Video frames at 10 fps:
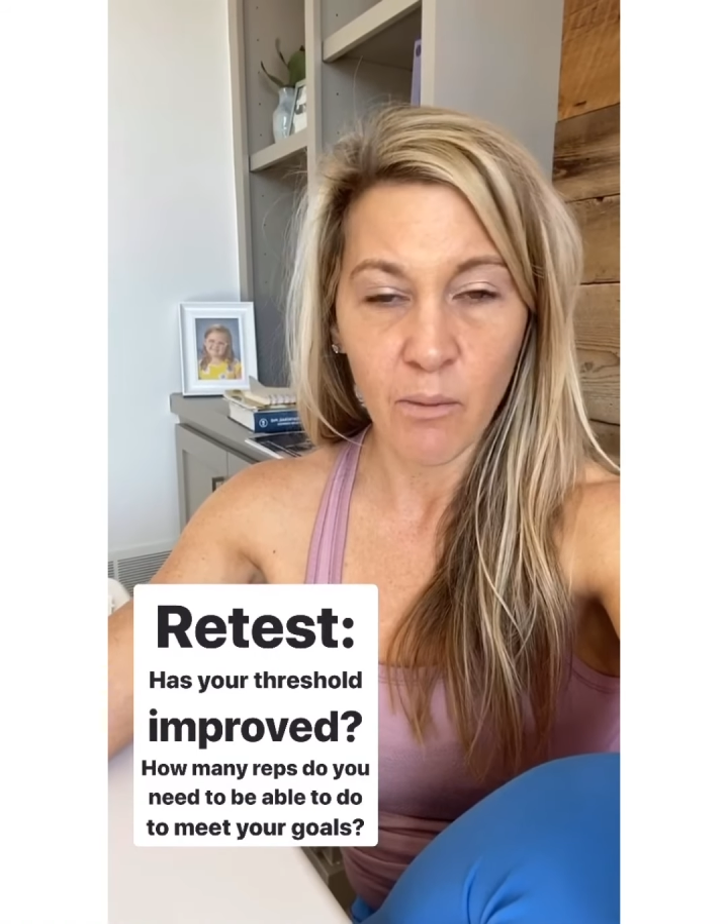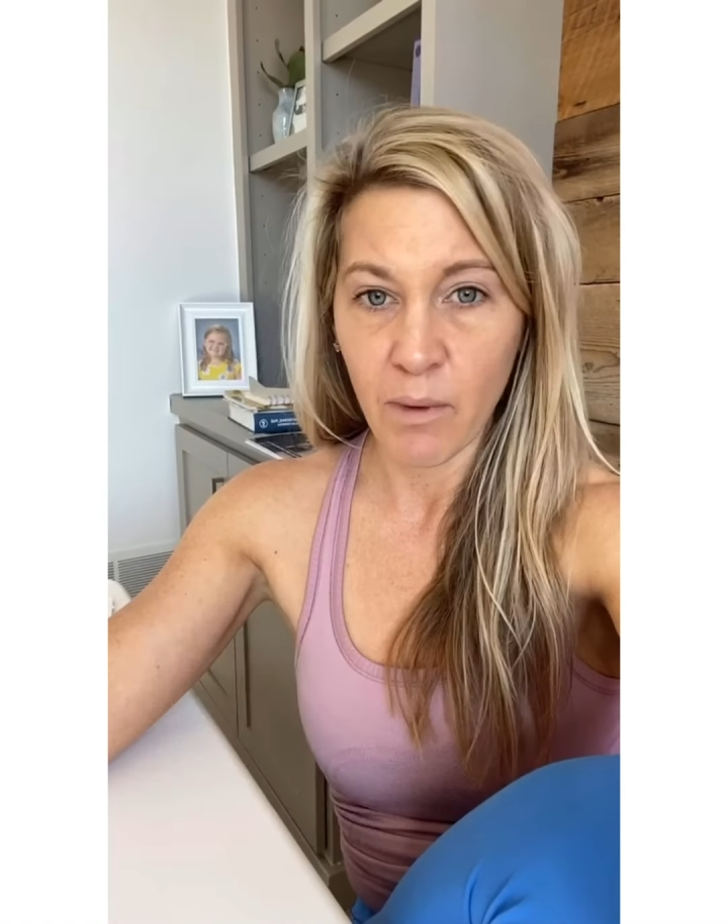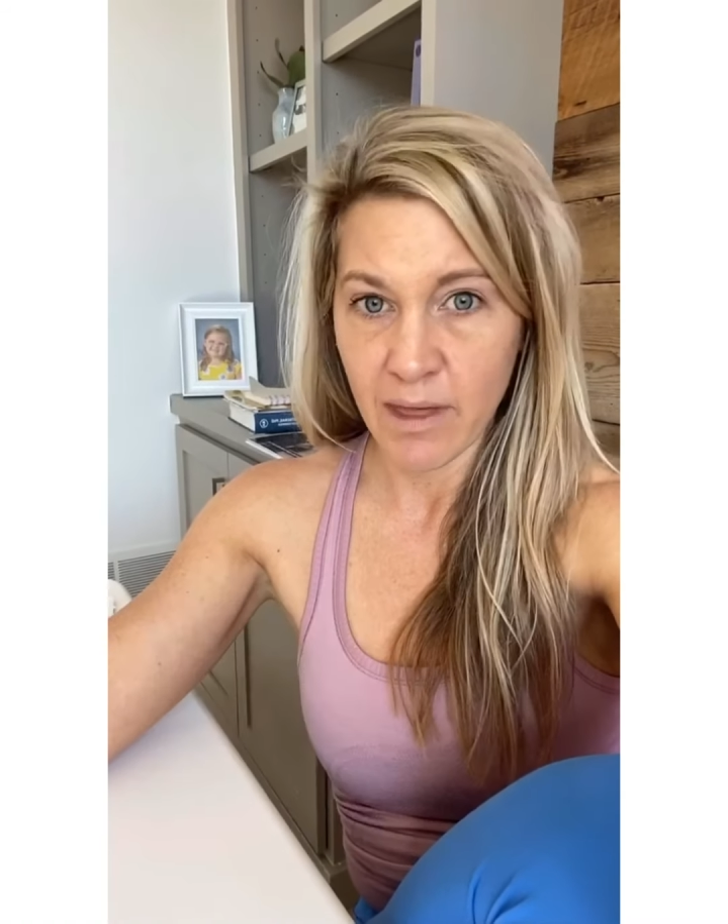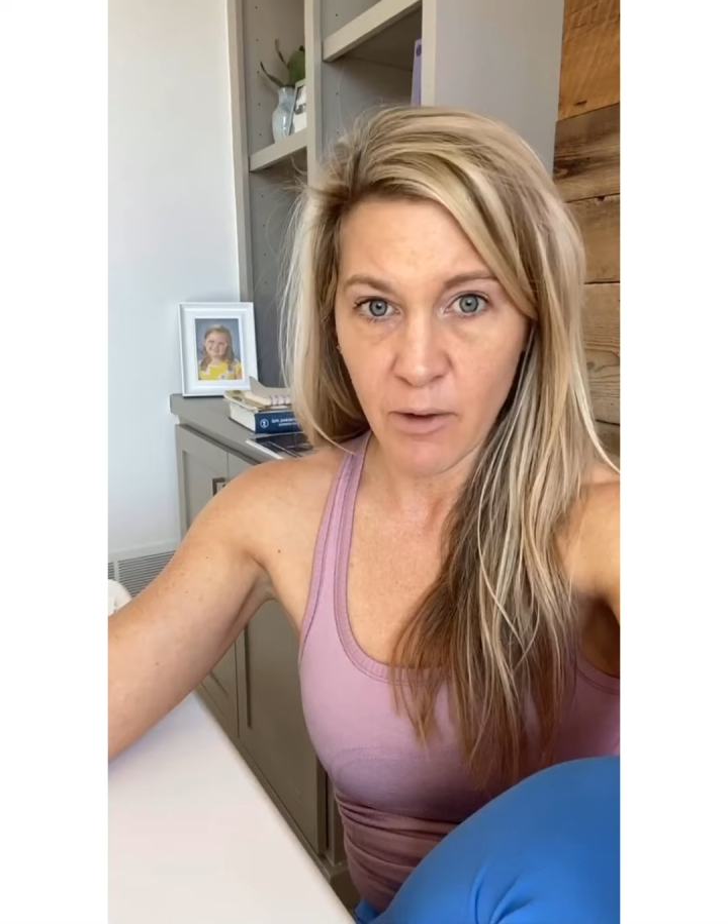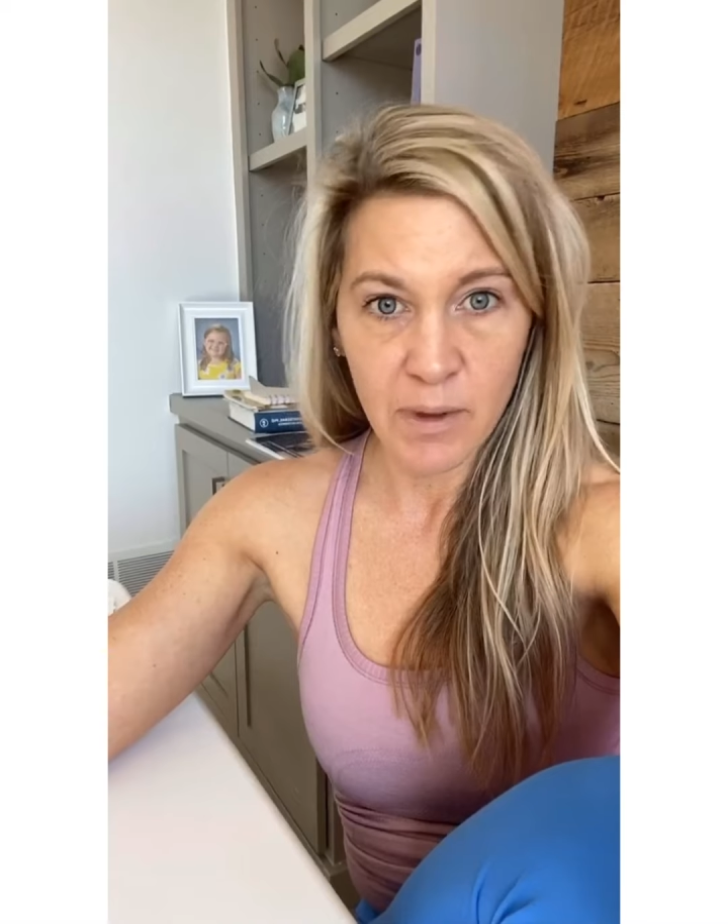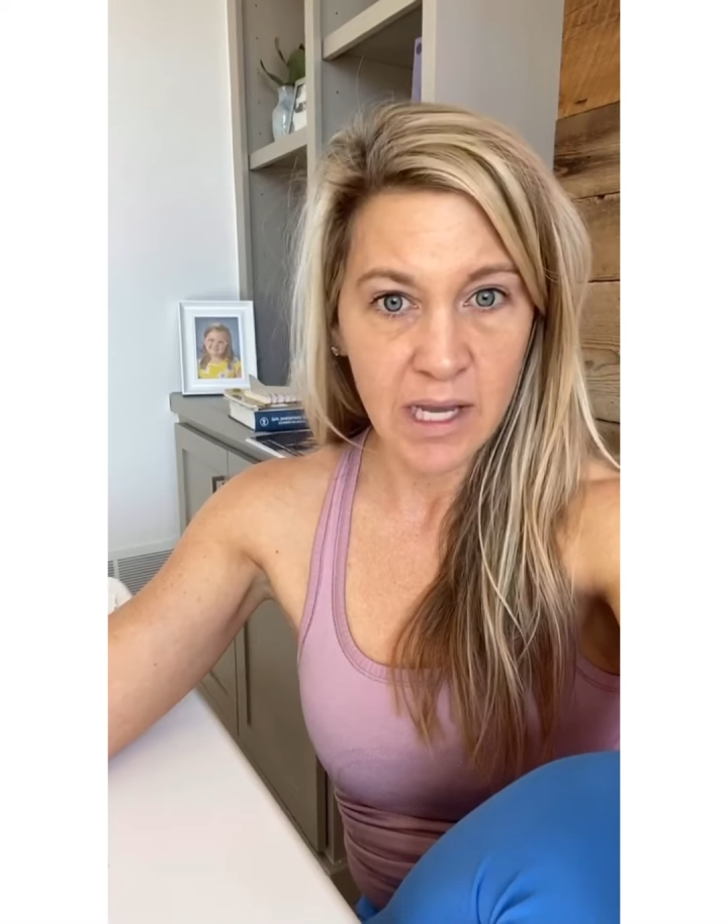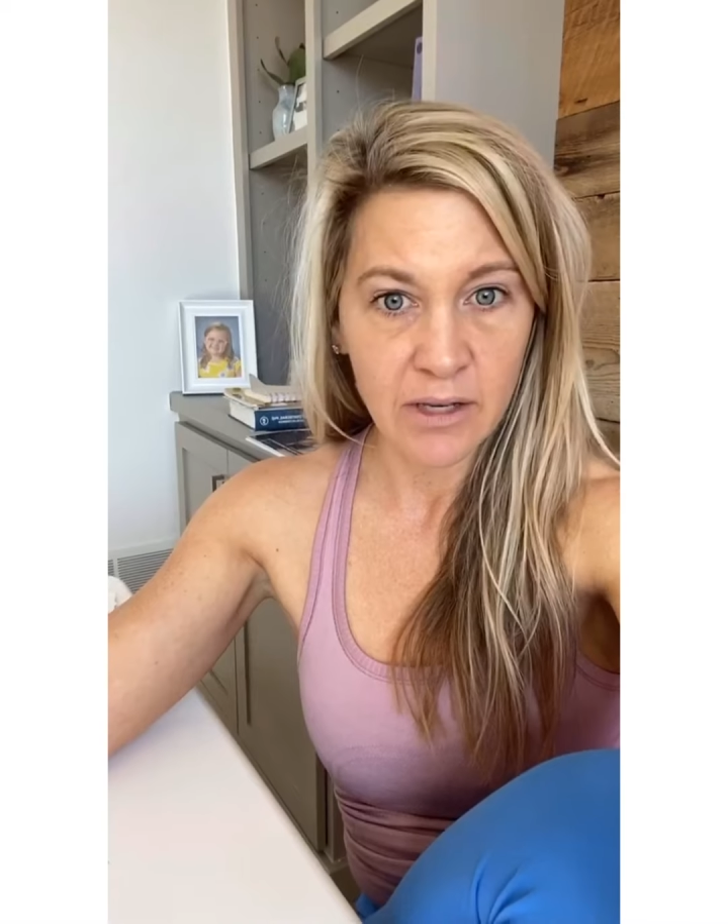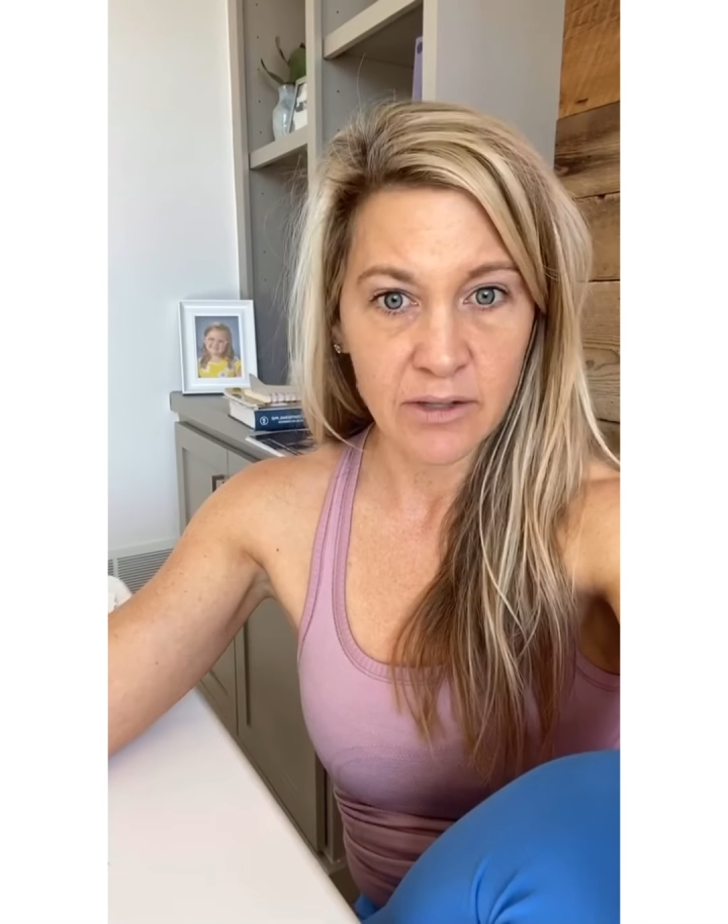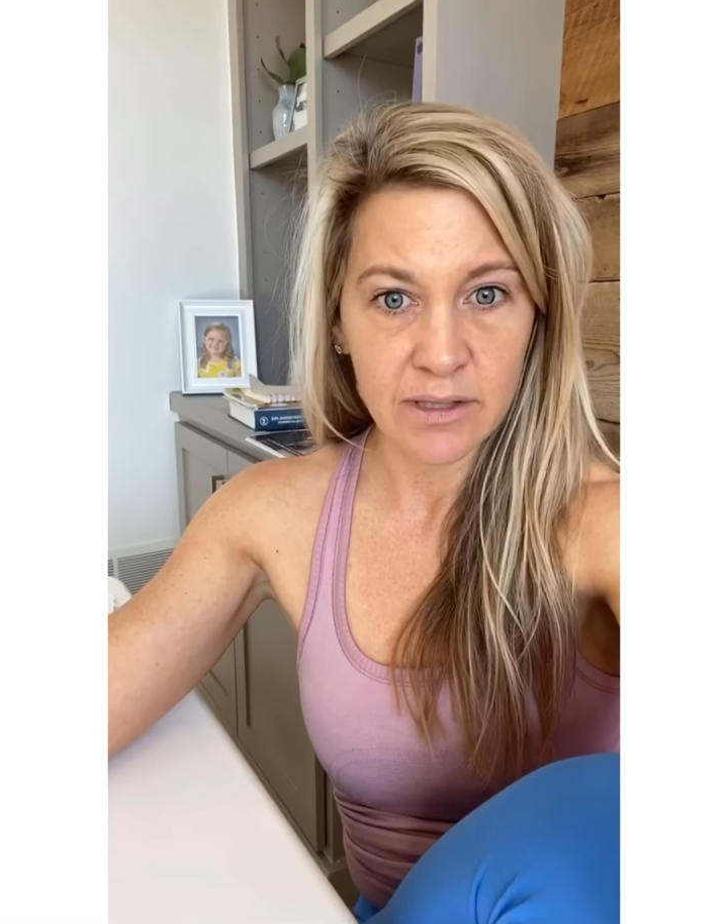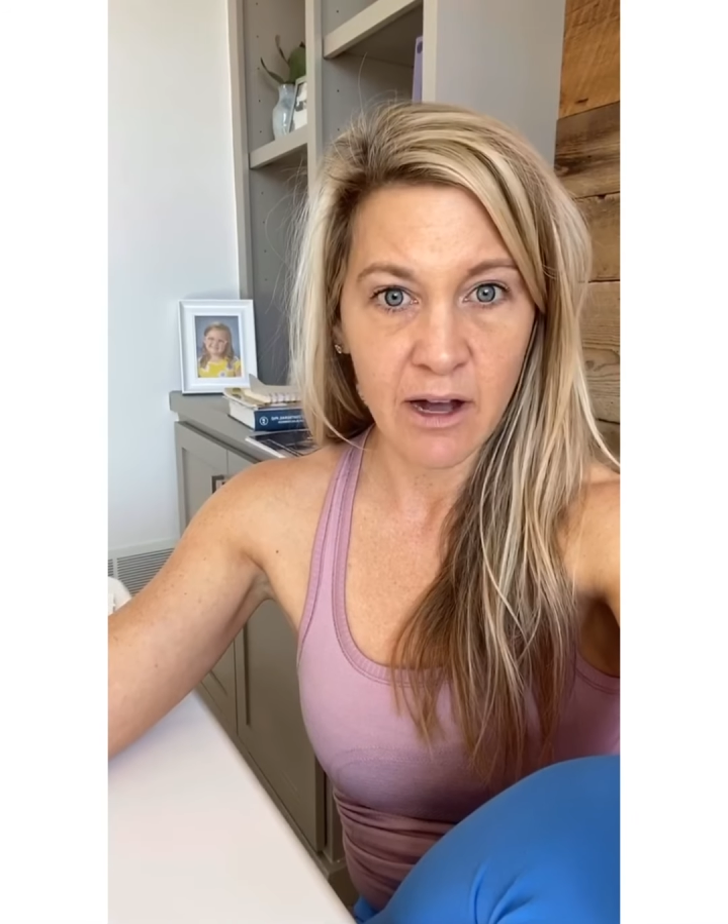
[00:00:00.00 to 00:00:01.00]
without peeing
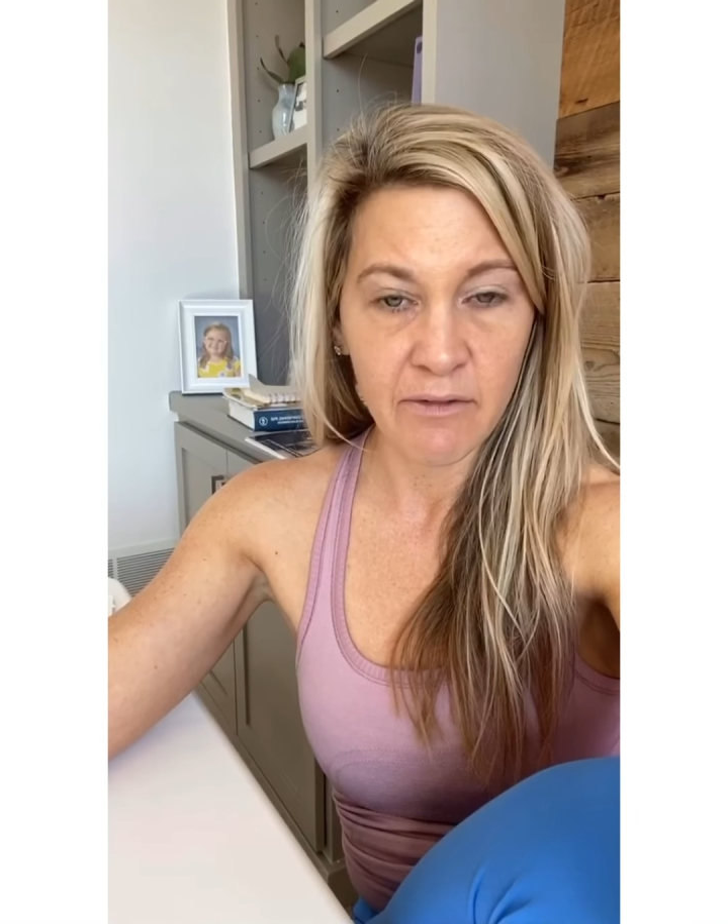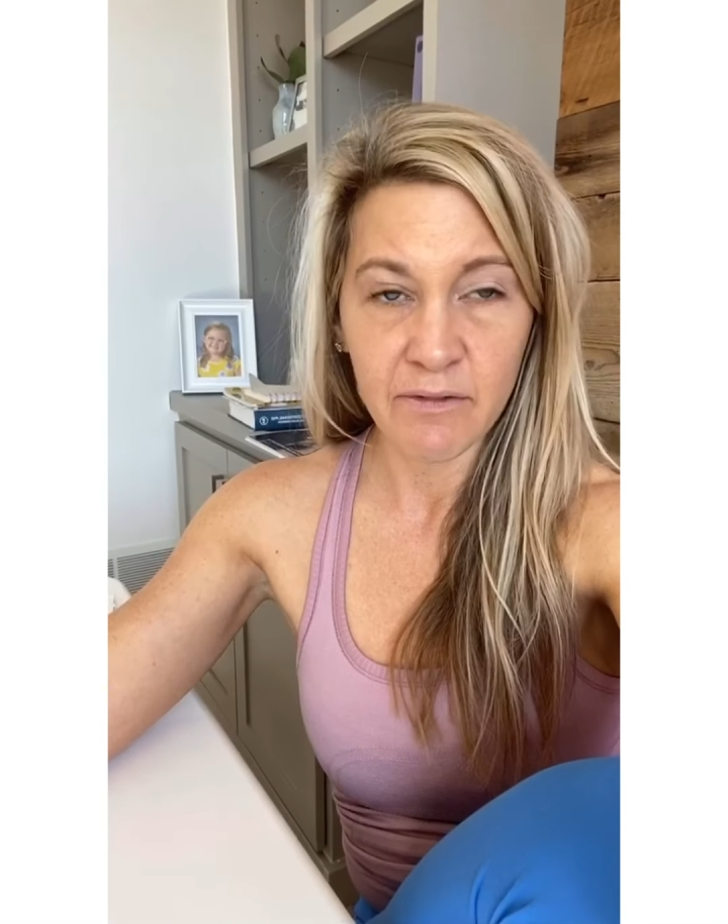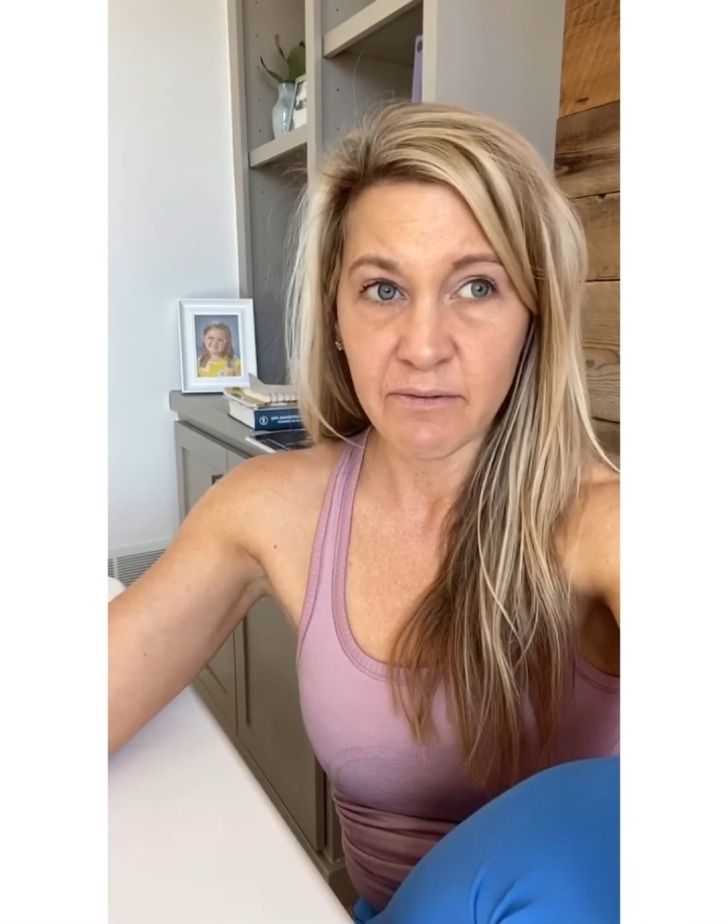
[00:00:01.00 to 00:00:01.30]
yourself.